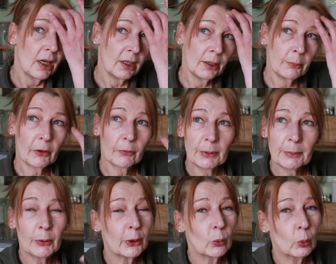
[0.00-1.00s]
I've been
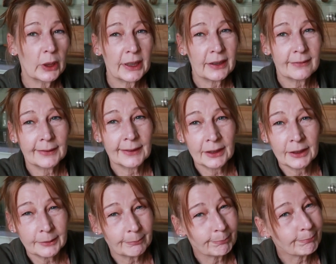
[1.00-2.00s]
putting weeds in
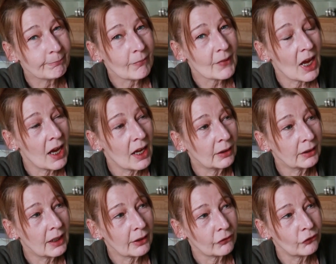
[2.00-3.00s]
it, and
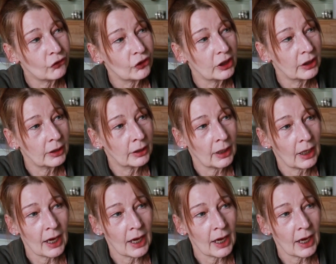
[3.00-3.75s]
last year